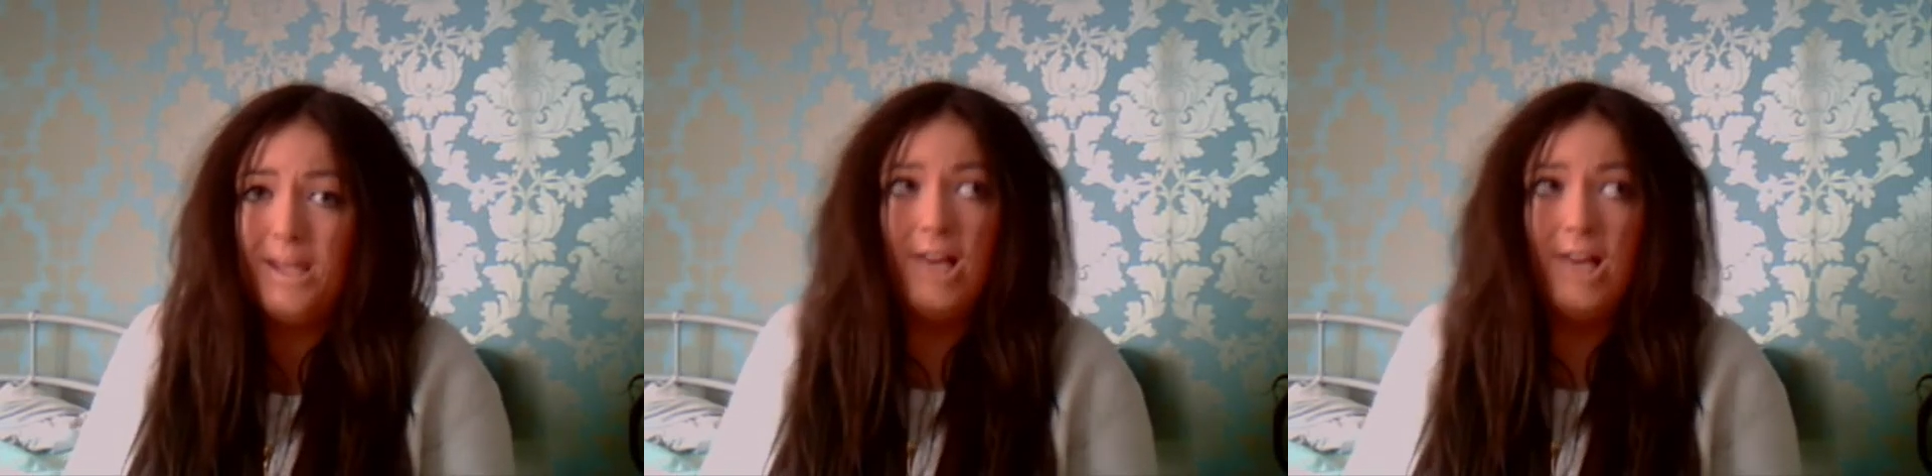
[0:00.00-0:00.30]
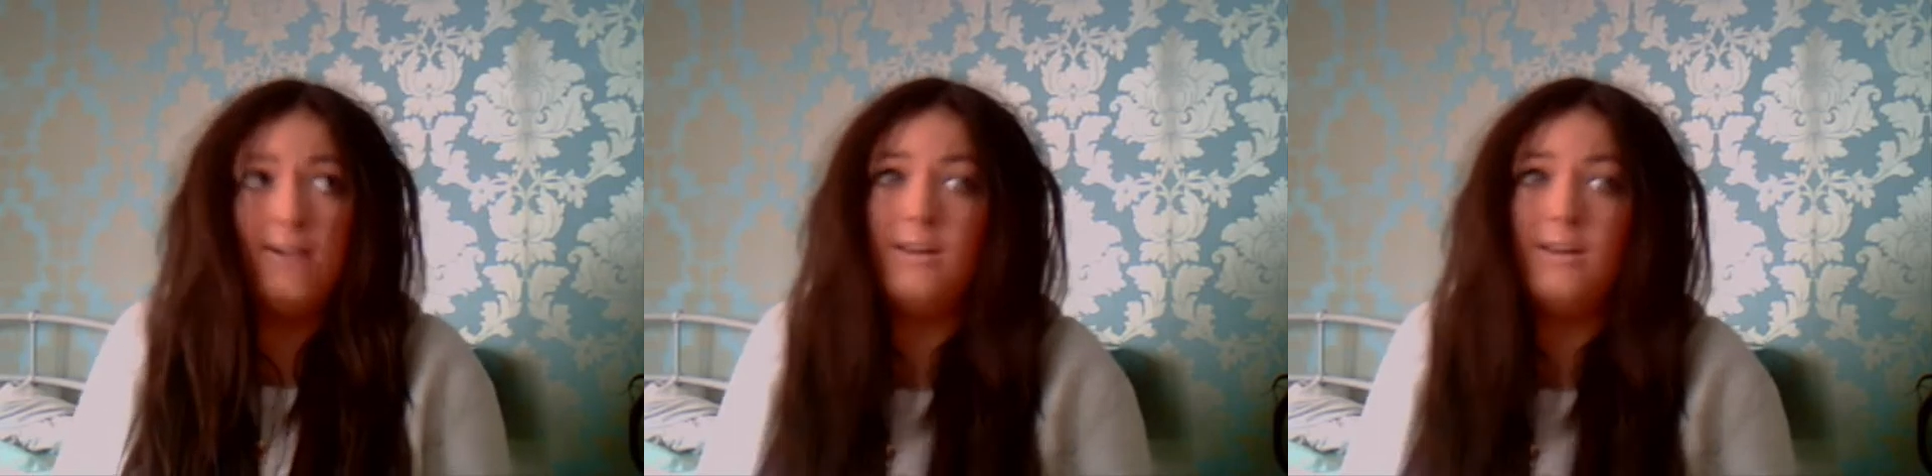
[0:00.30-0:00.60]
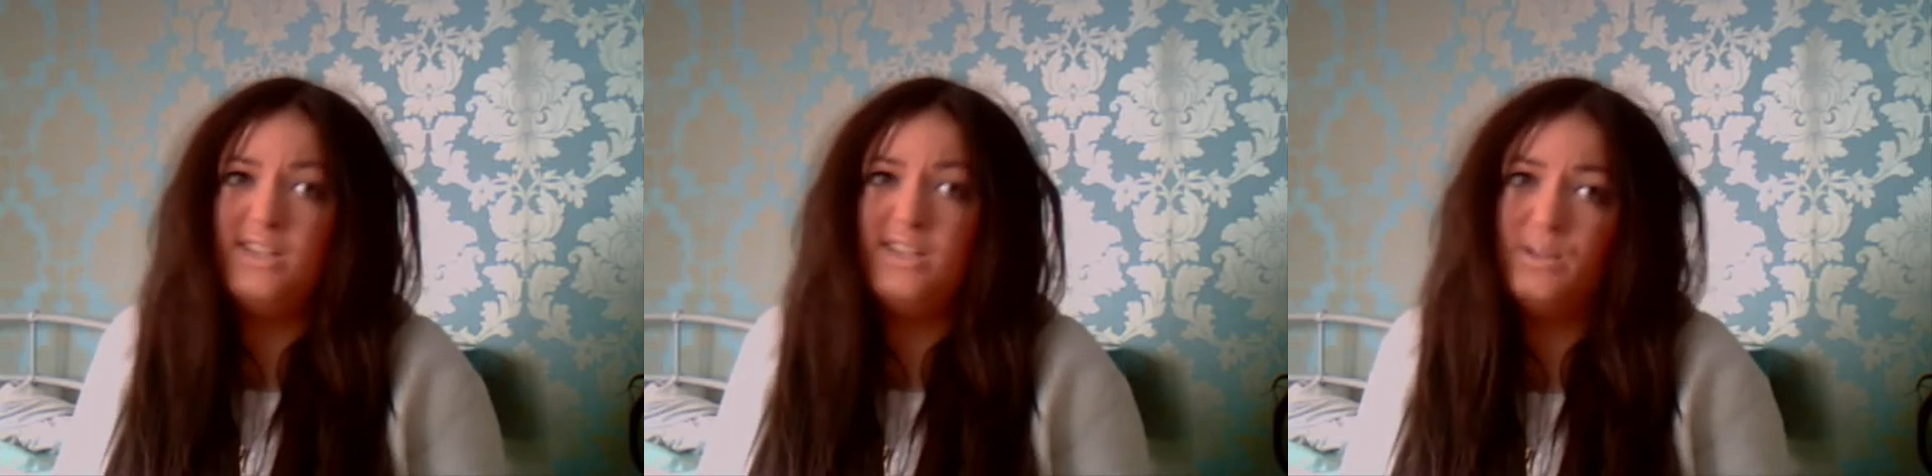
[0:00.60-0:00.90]
The
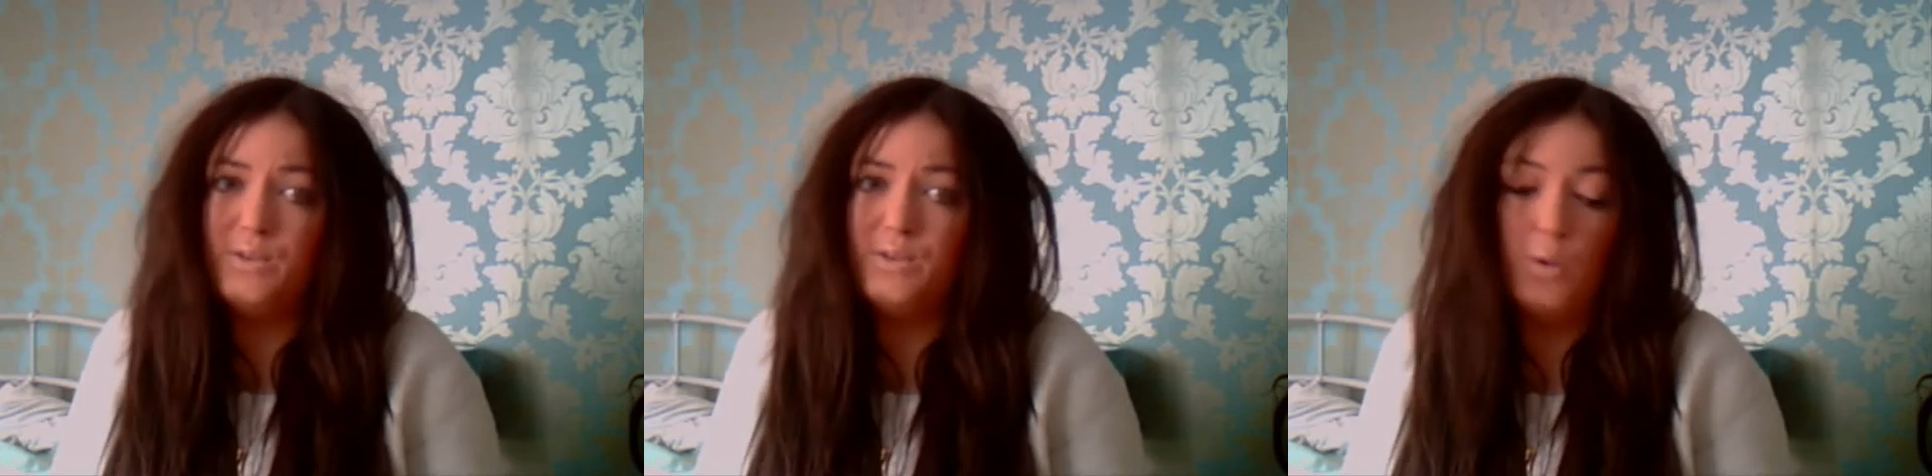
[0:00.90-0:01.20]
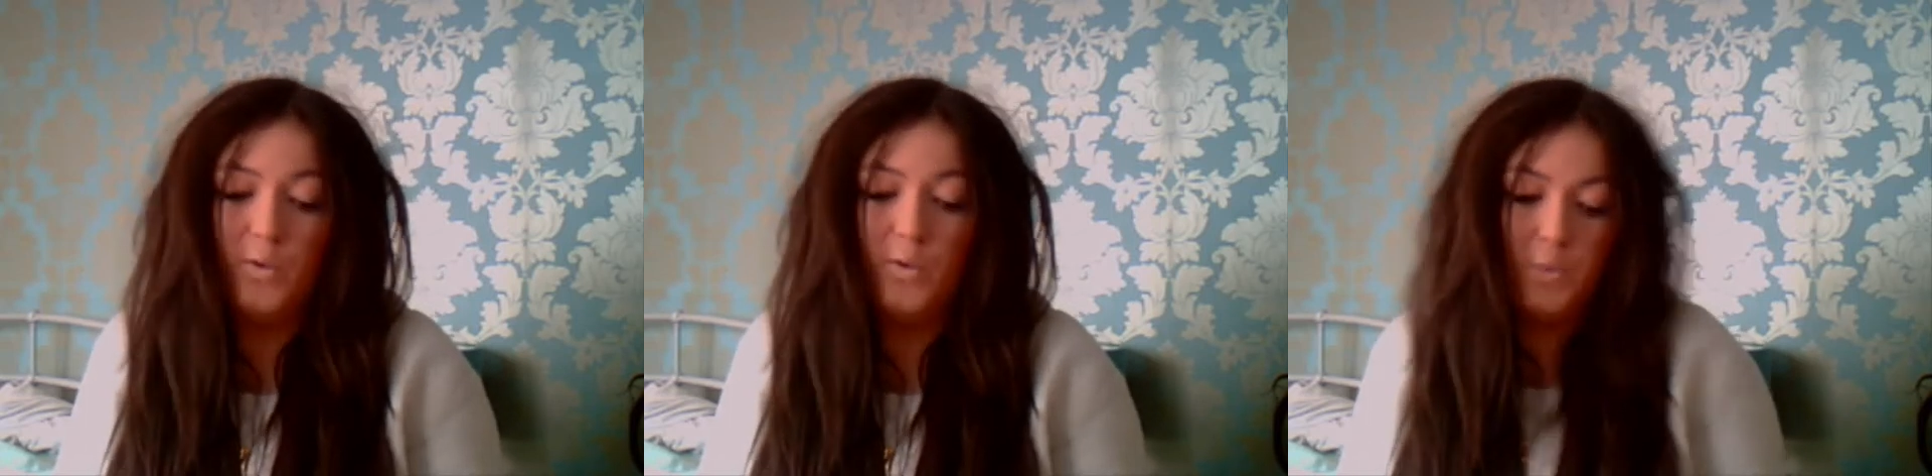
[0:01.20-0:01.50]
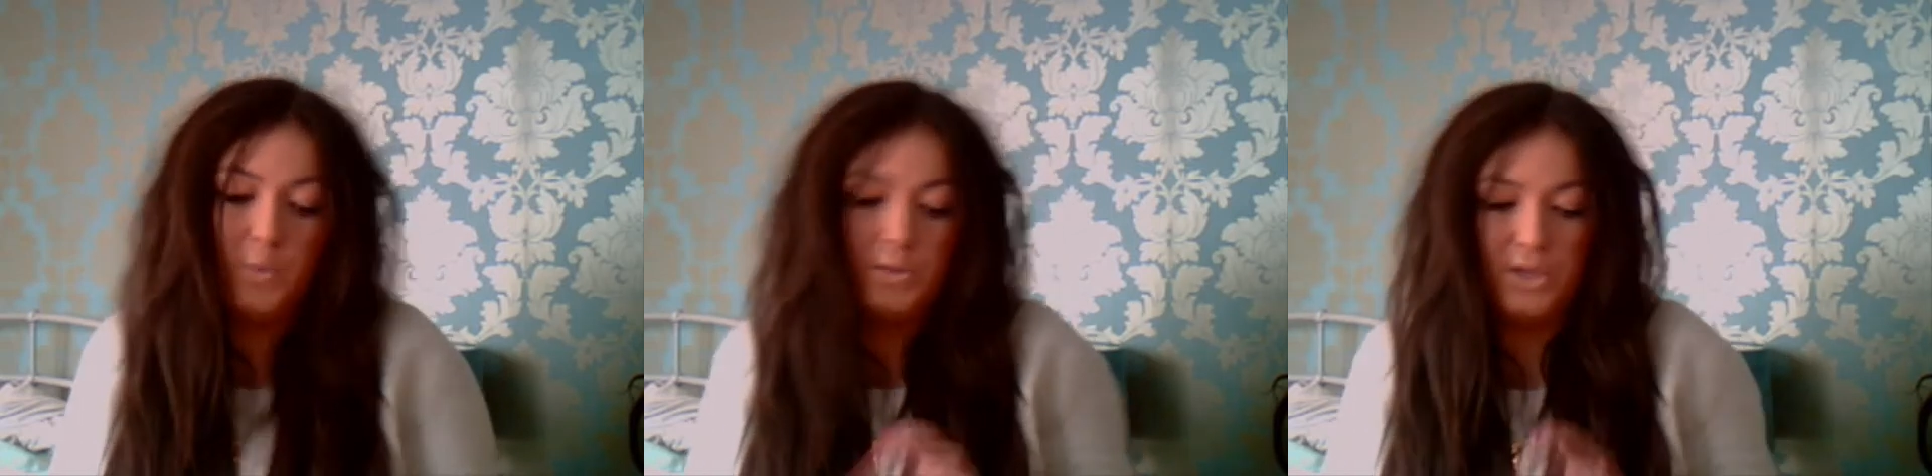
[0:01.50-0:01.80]
lighting was awful,
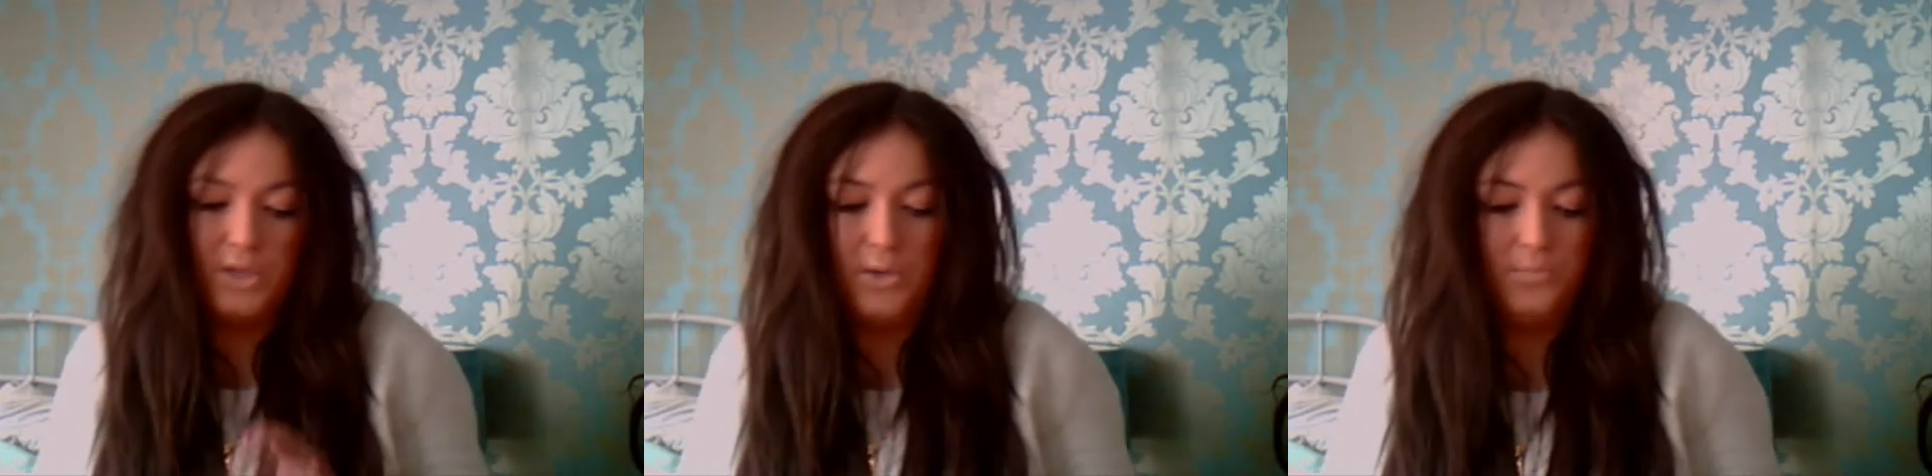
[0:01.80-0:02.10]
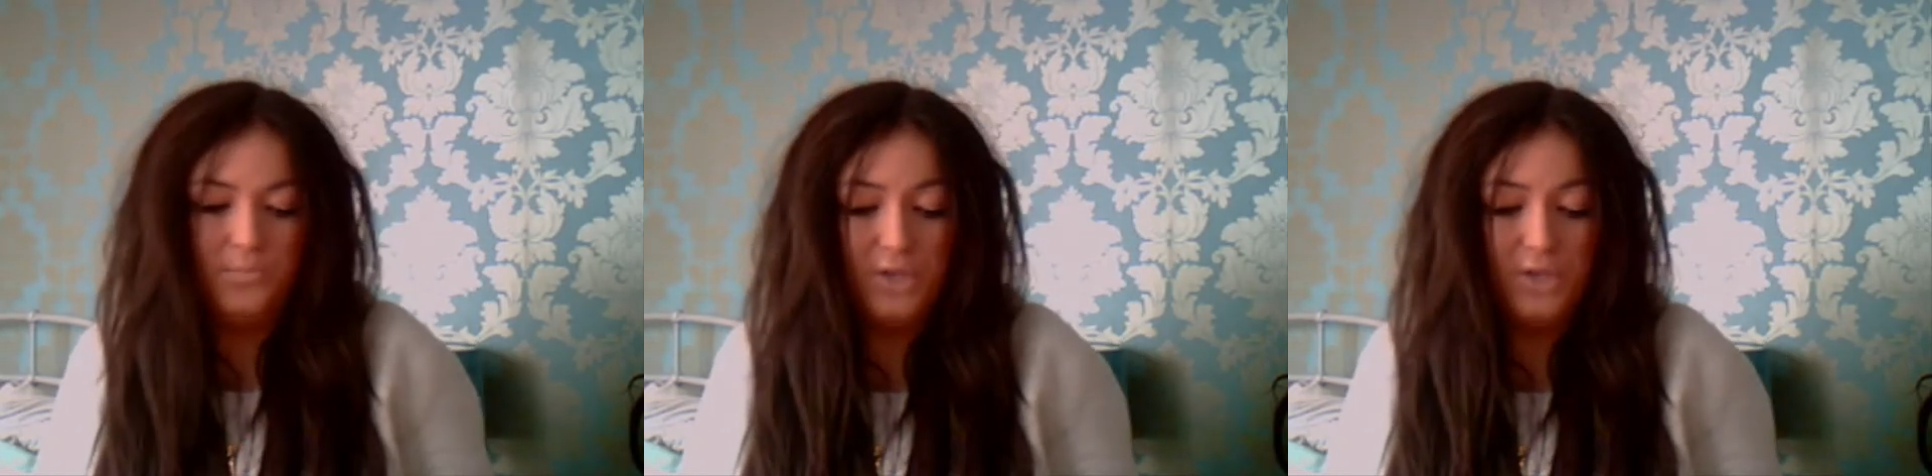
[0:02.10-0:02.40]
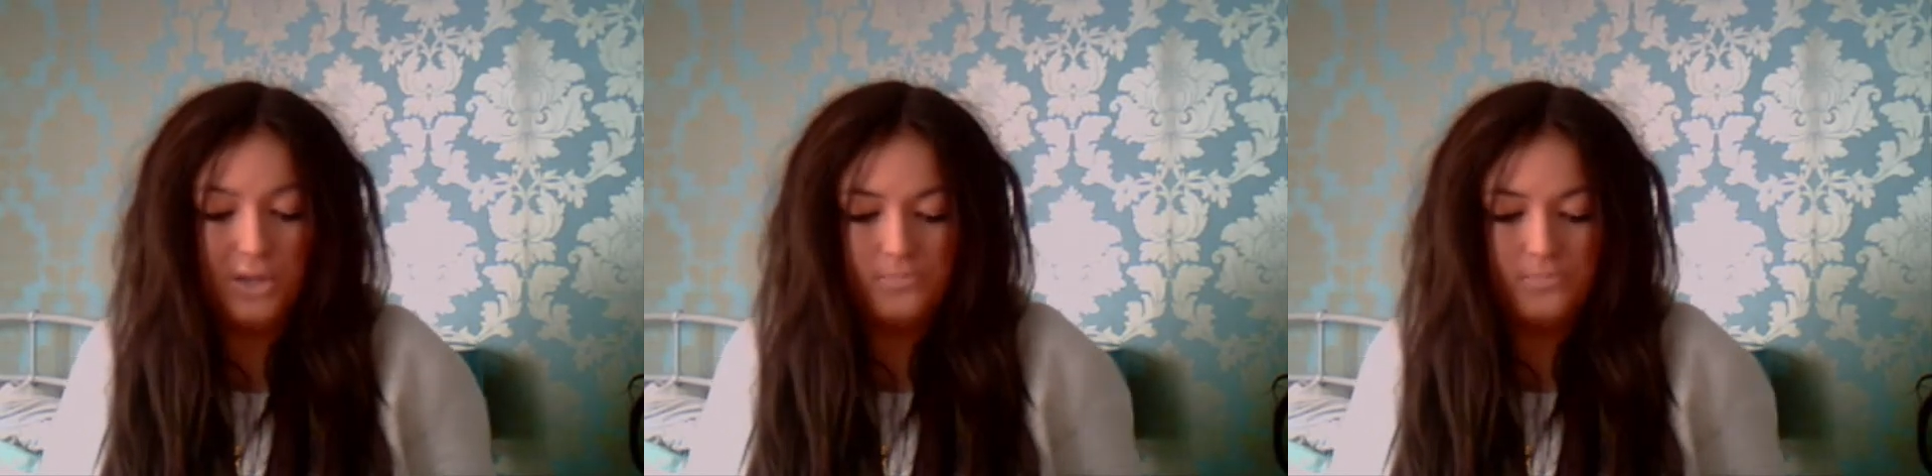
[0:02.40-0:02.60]
so you know.